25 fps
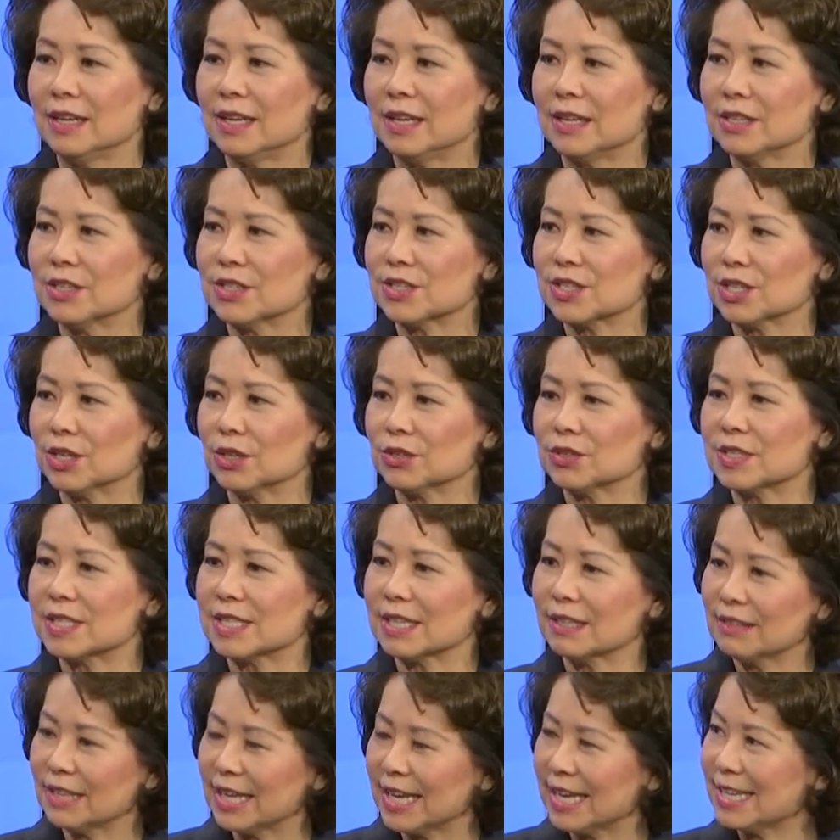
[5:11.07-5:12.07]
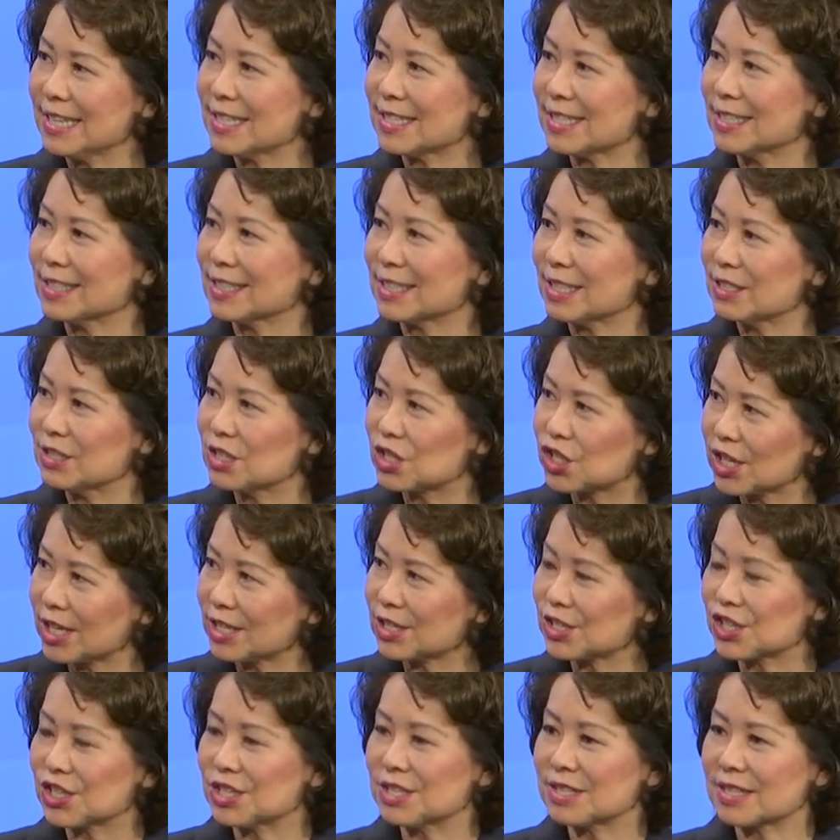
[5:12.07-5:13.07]
And so delays and
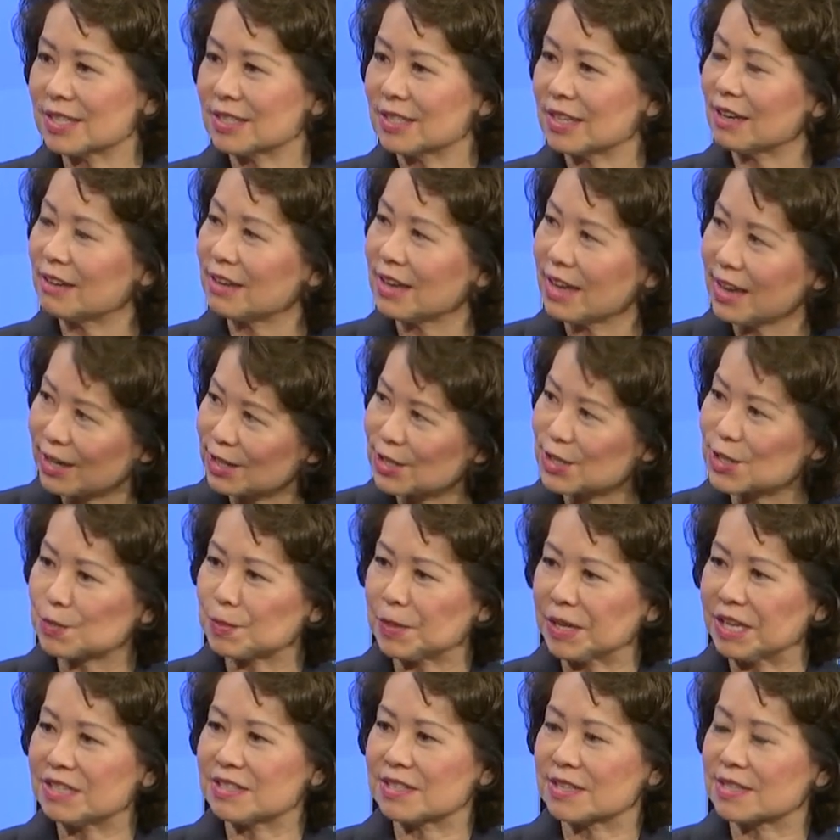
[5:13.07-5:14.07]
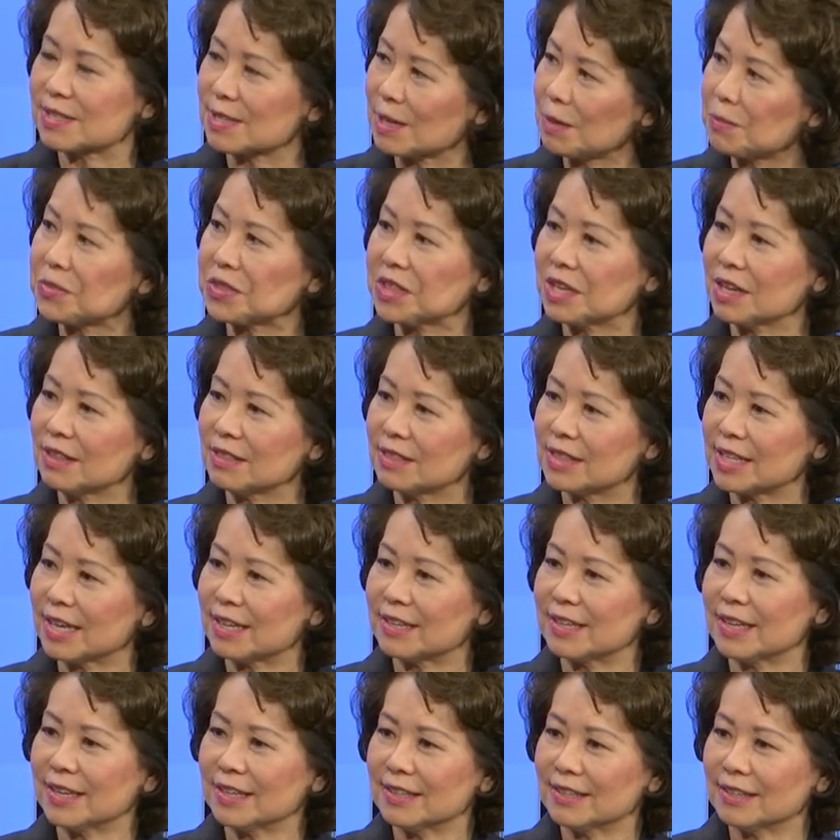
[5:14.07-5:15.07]
congestions in our airspace is something
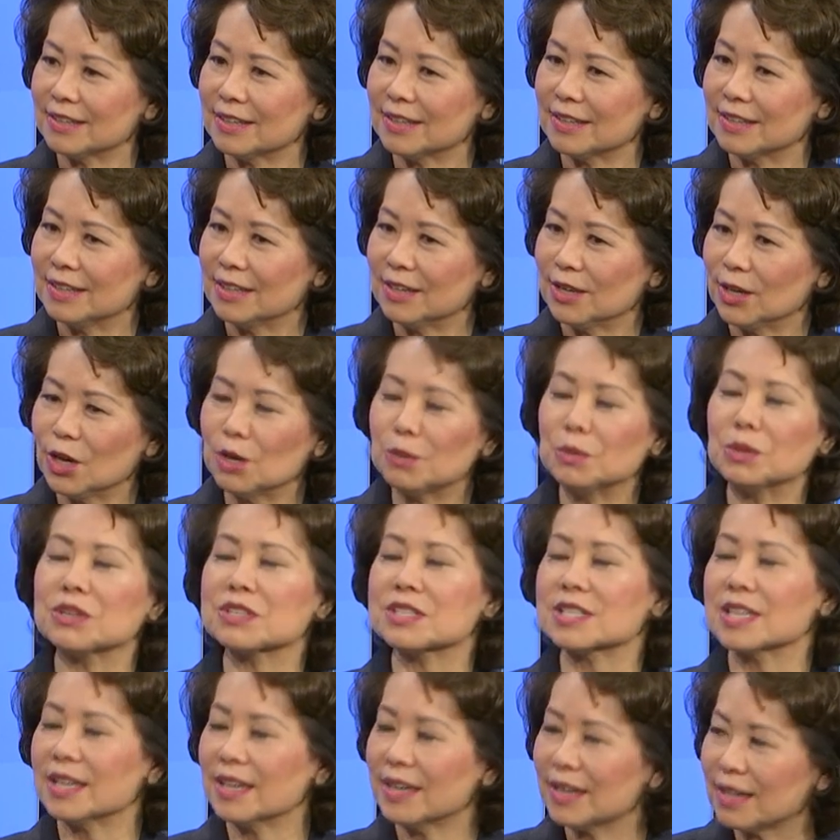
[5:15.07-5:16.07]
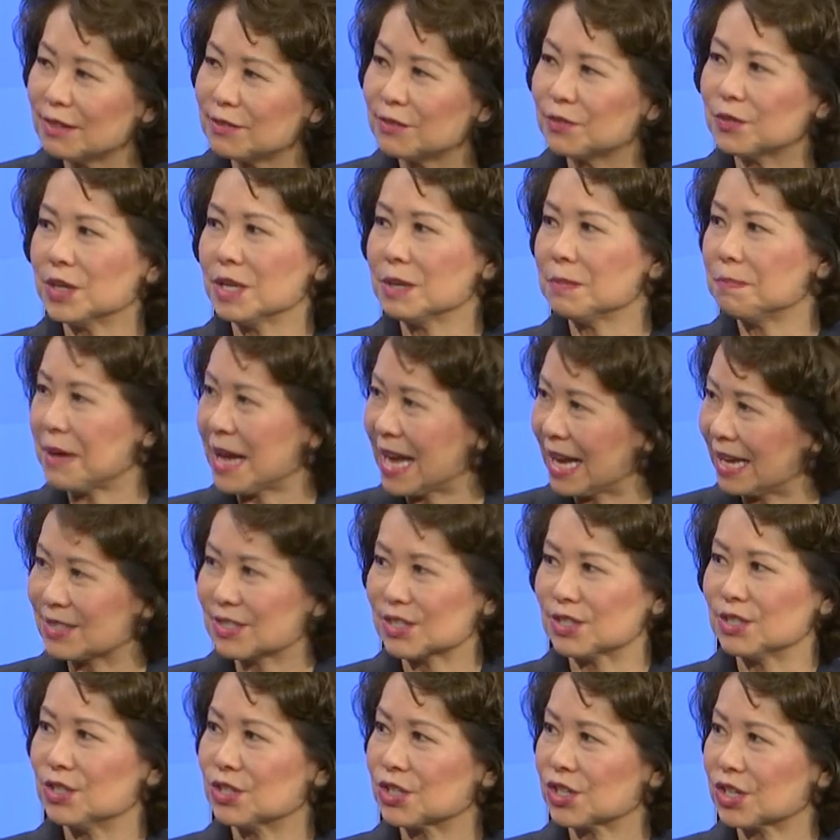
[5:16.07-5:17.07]
that almost every
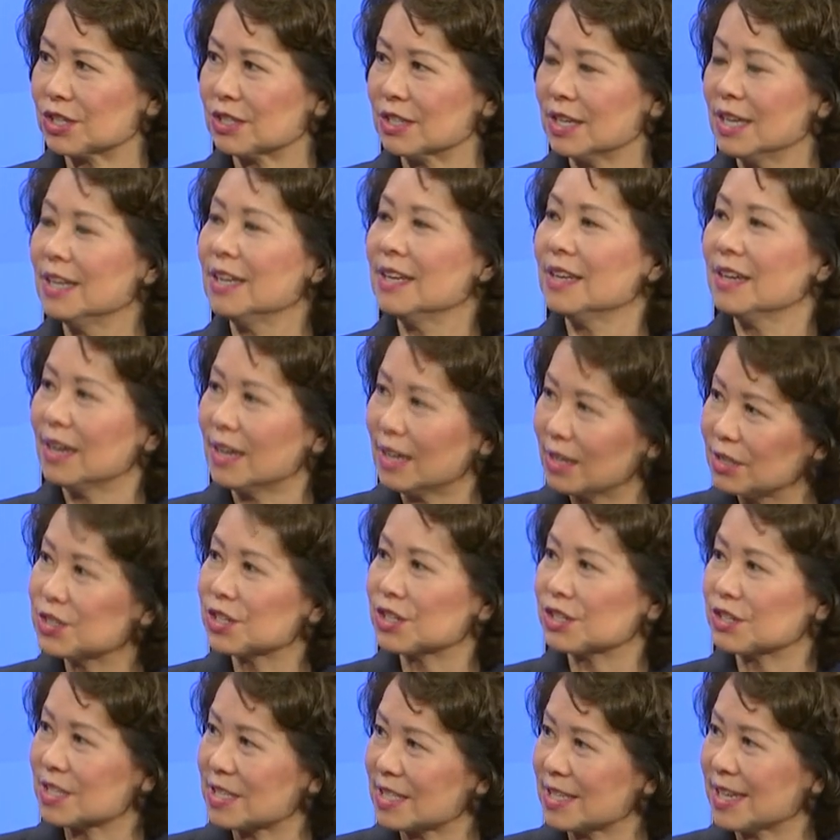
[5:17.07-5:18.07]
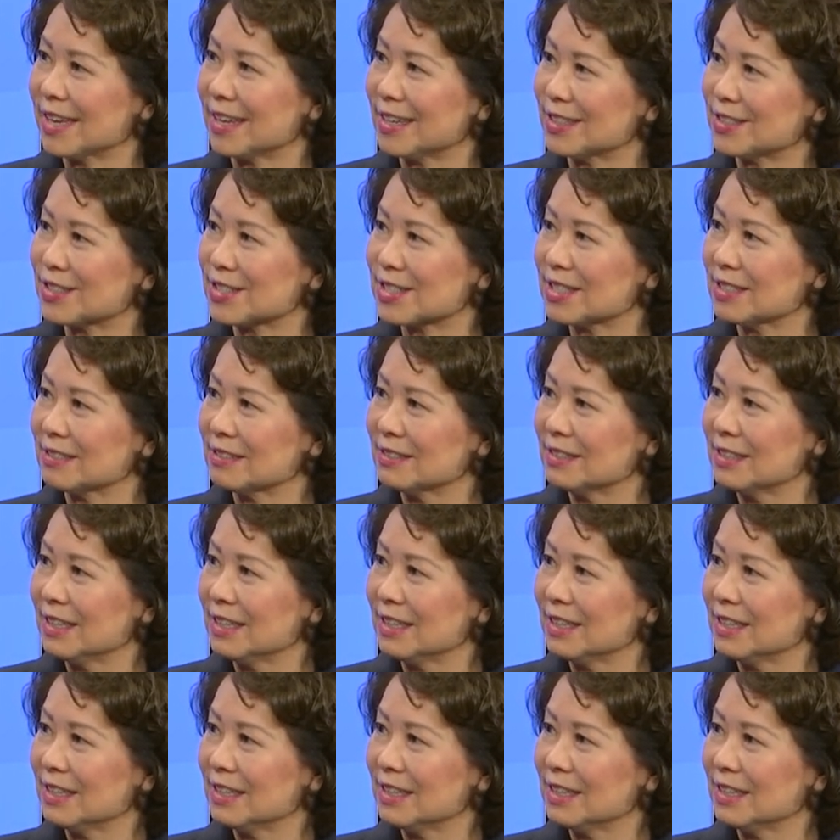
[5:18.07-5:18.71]
passenger understands.